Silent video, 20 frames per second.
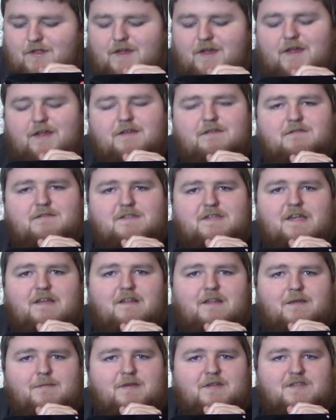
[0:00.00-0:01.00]
the Z
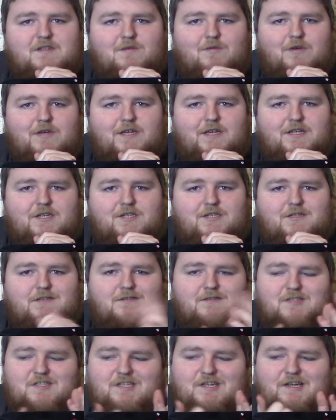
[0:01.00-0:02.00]
limit switch.
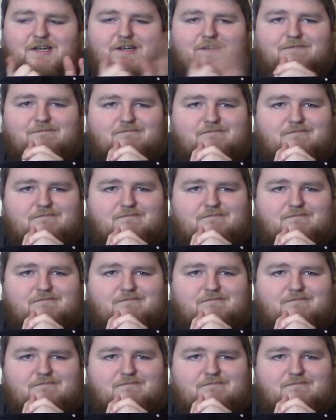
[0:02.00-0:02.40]
So